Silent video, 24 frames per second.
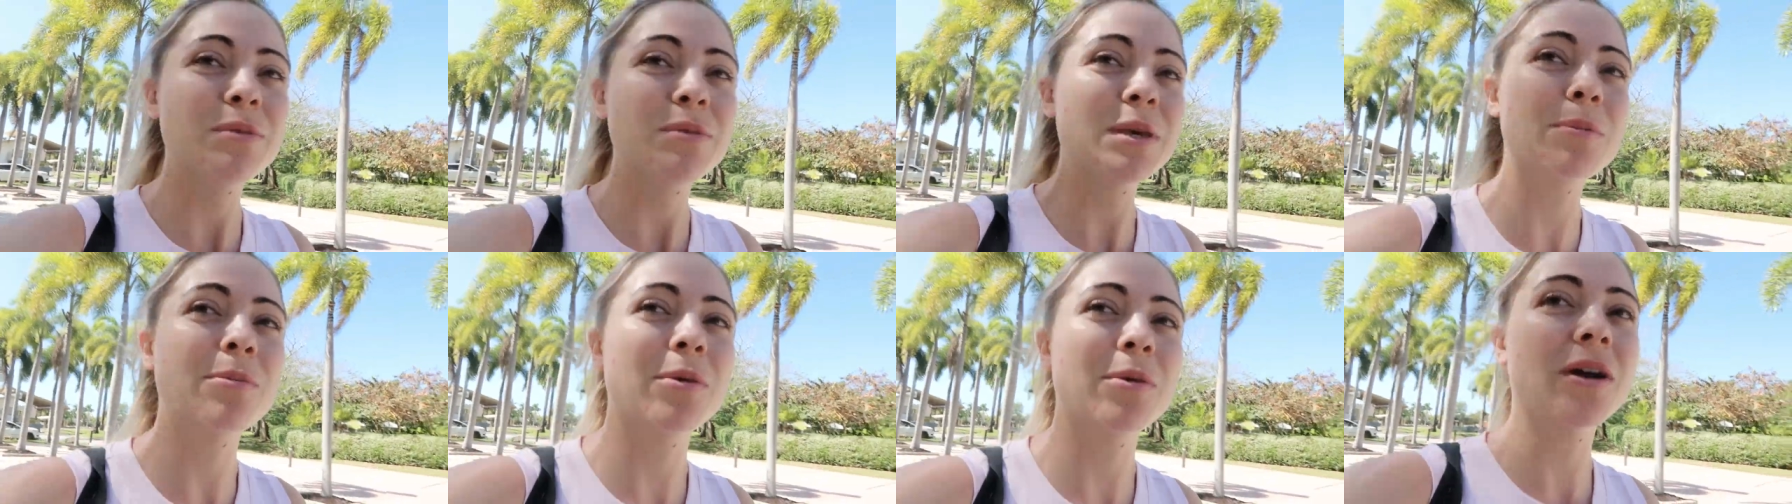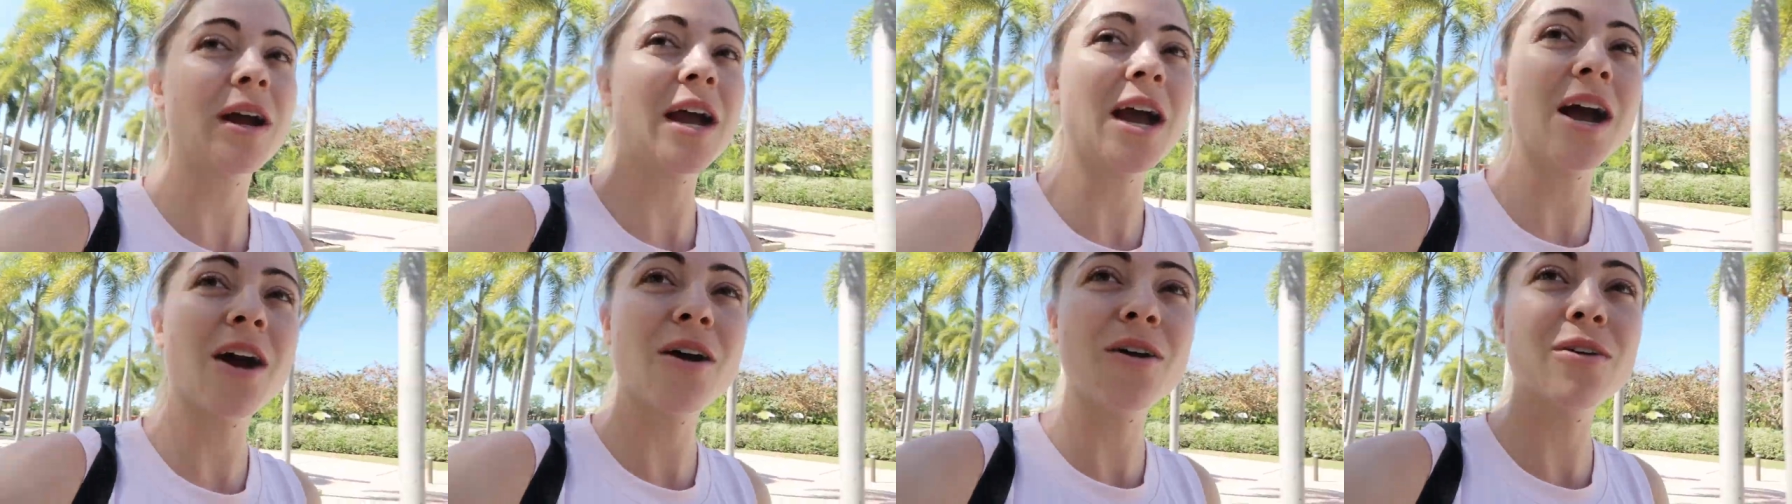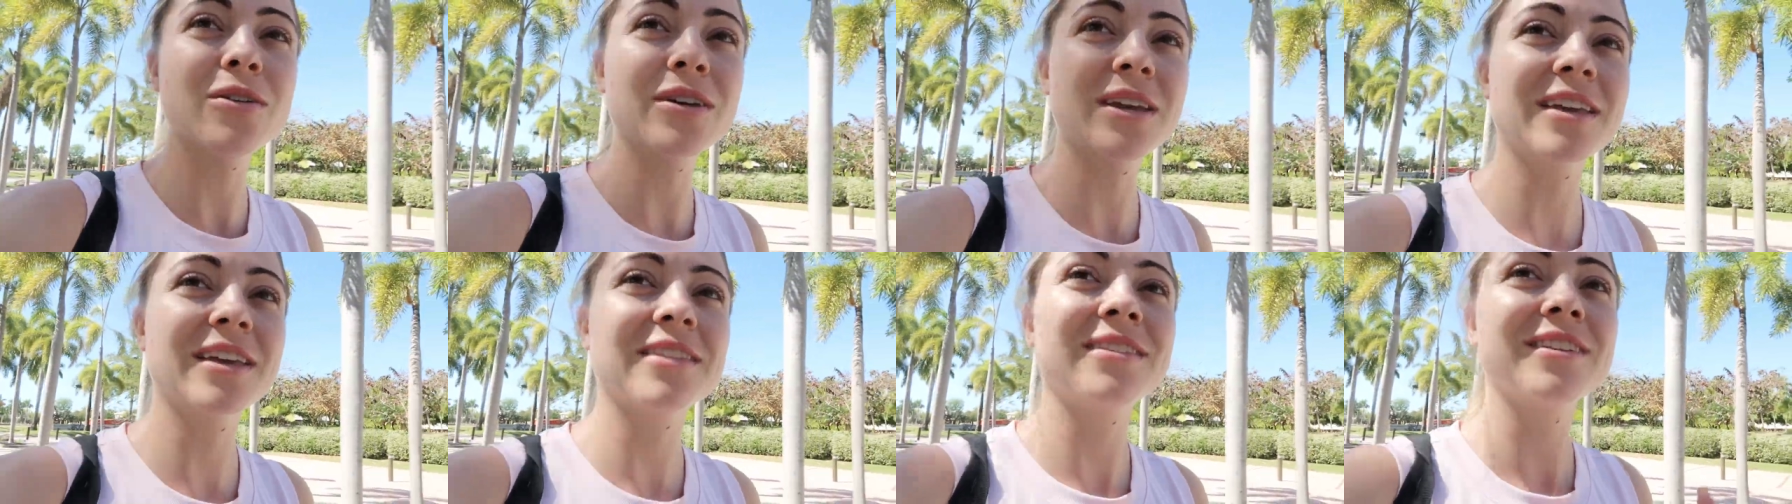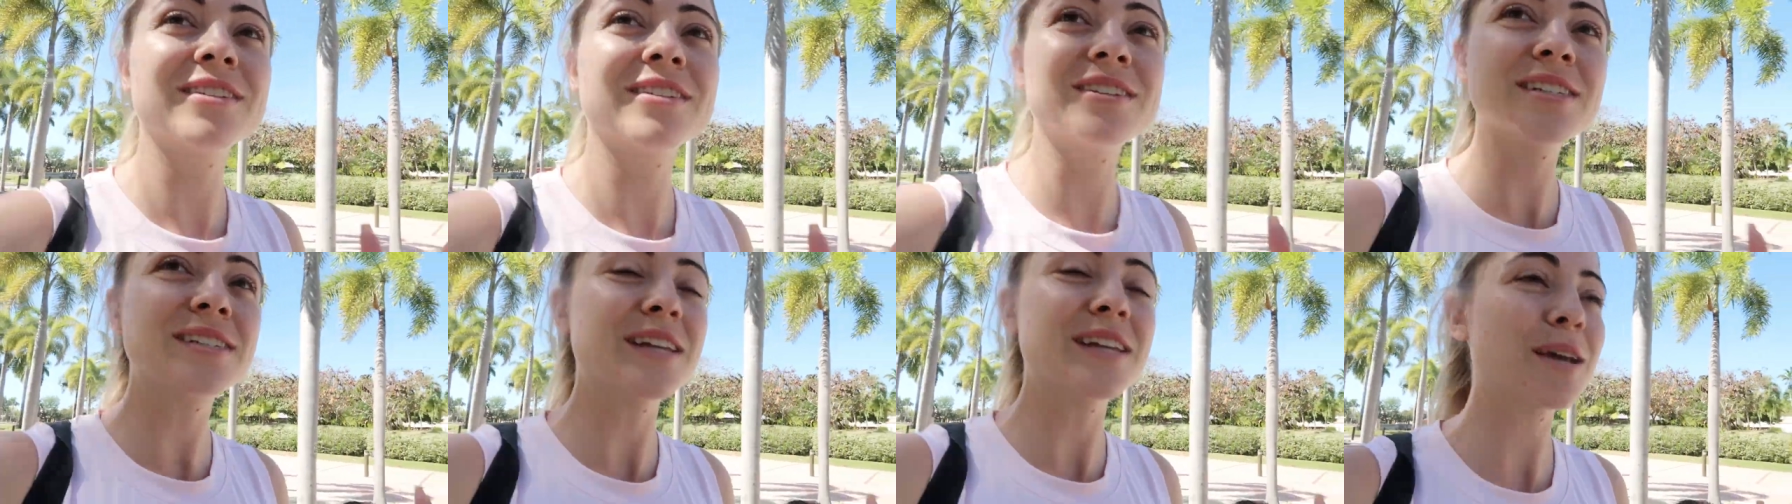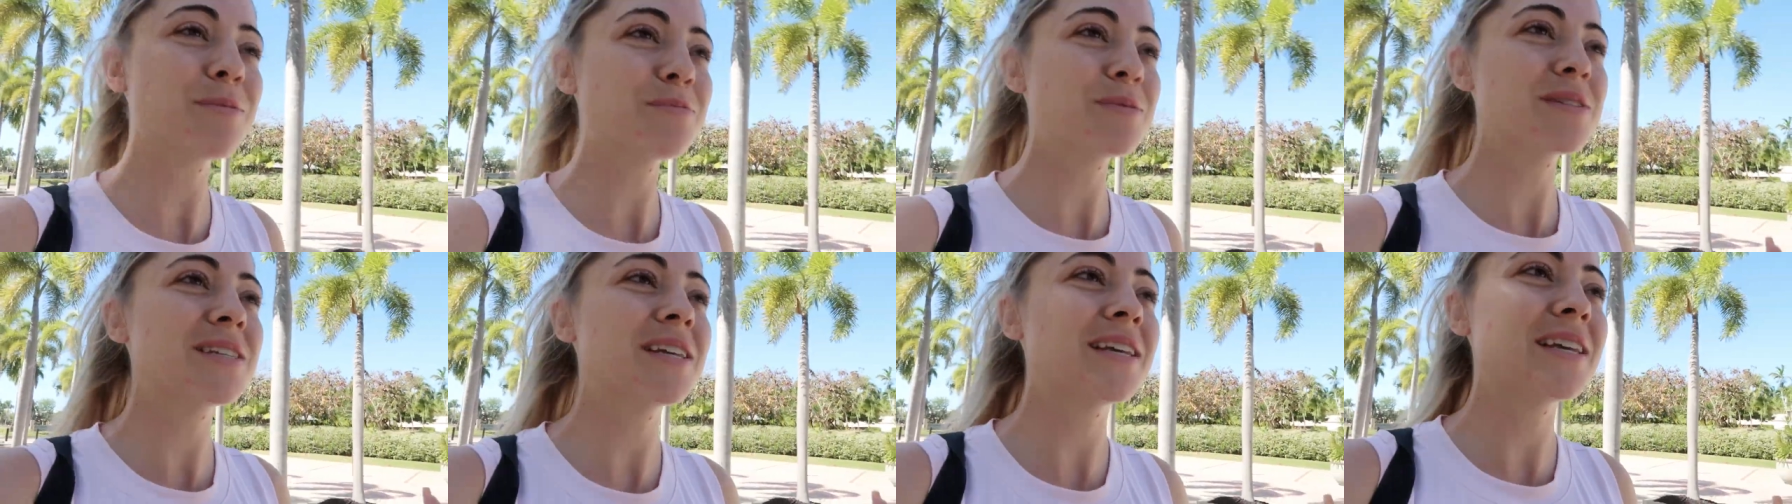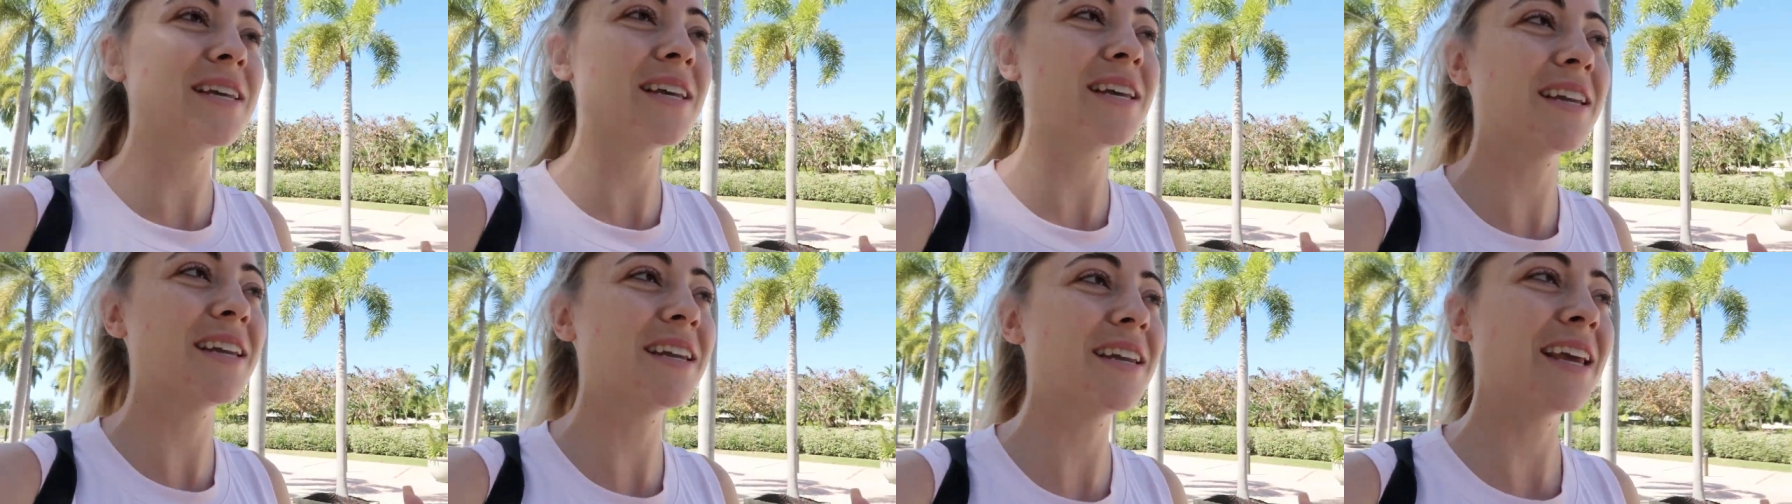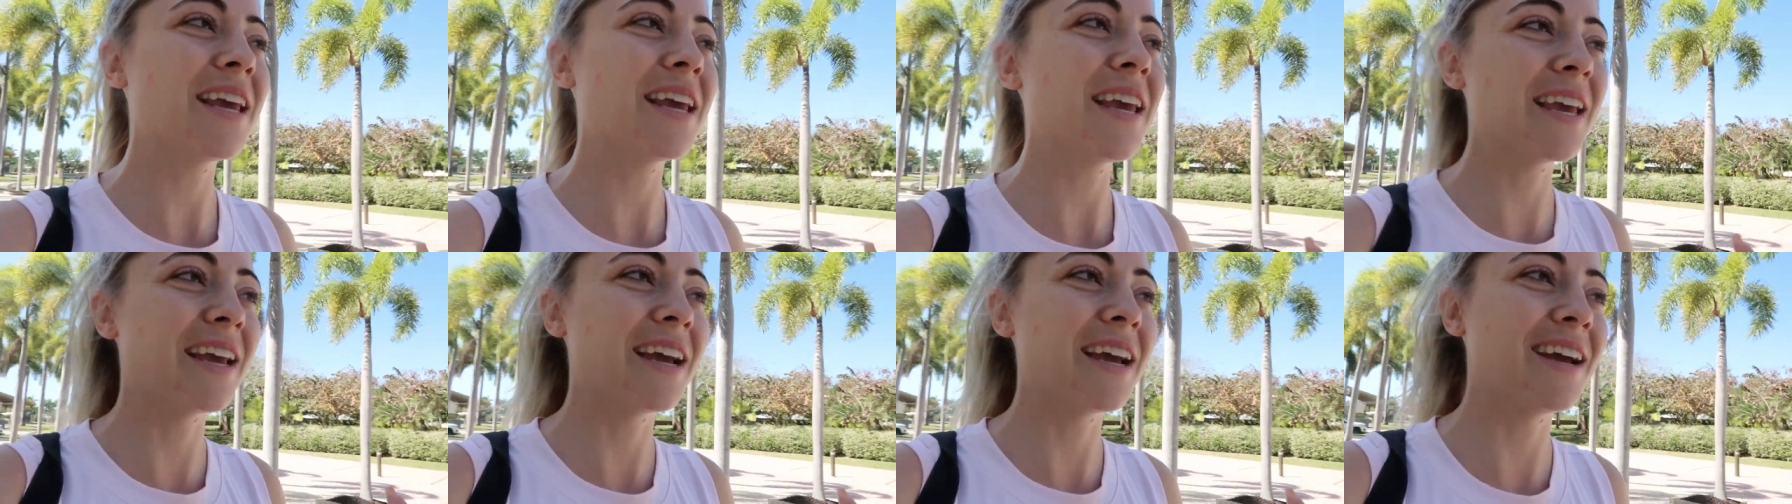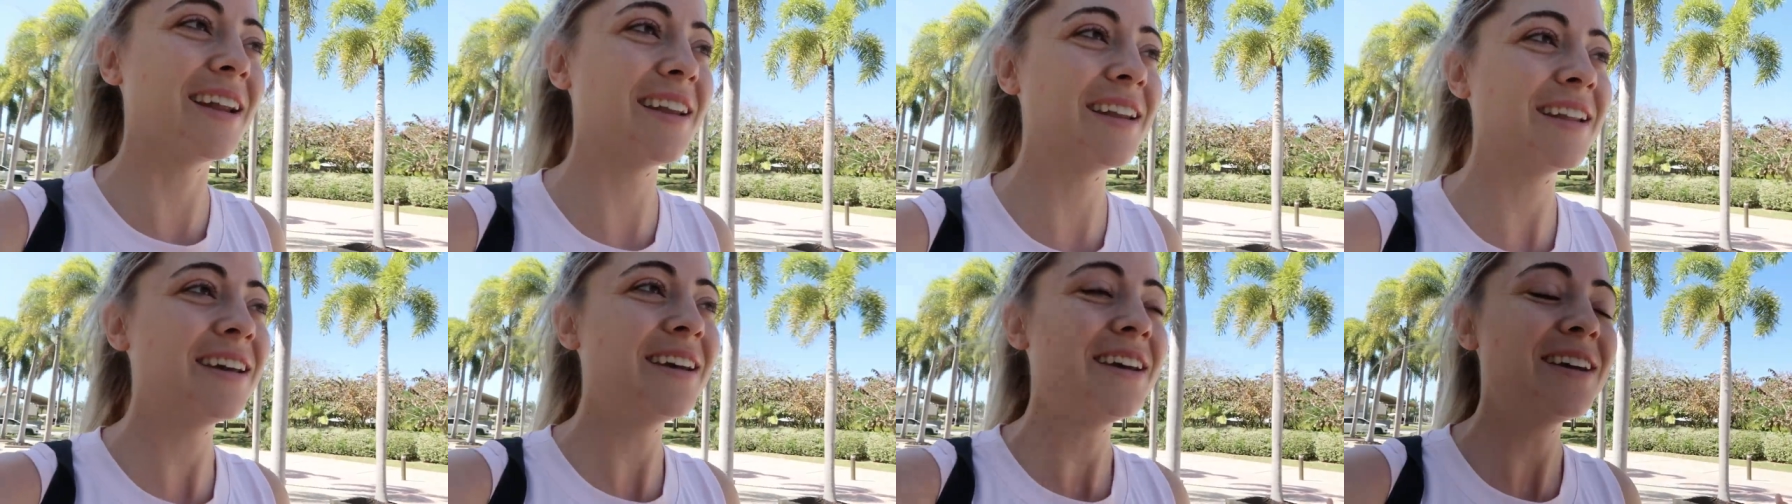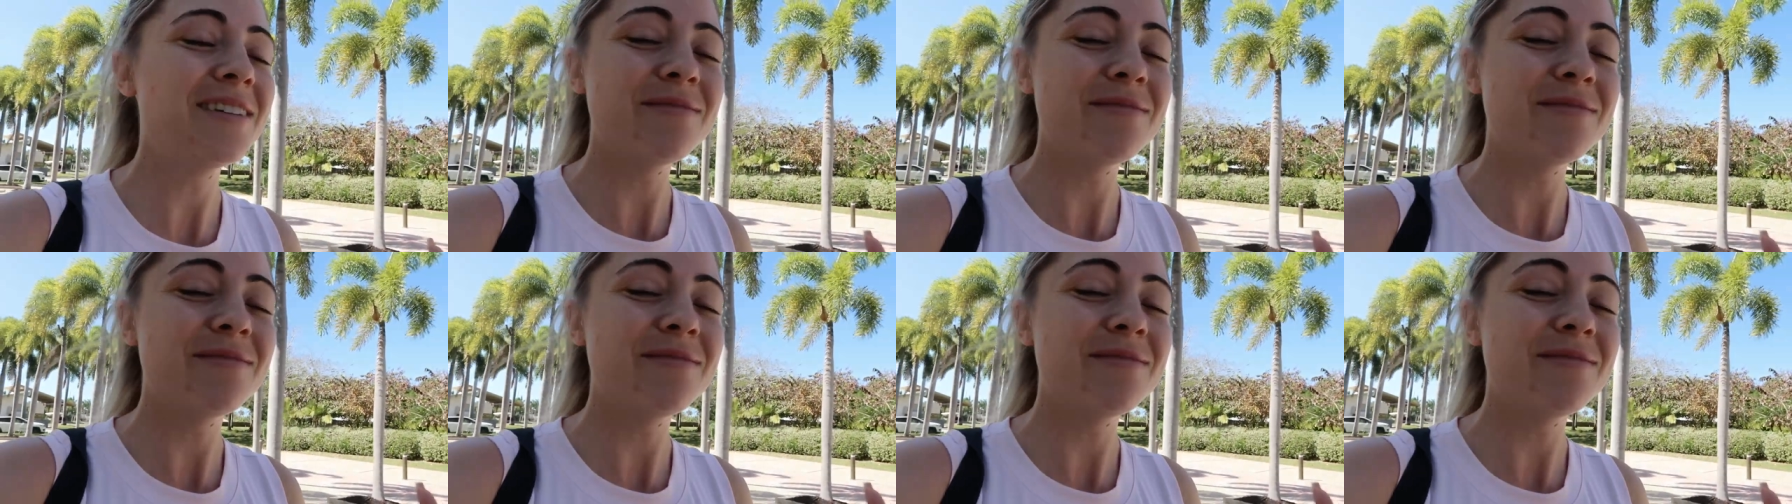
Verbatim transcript: People are out getting their steps in and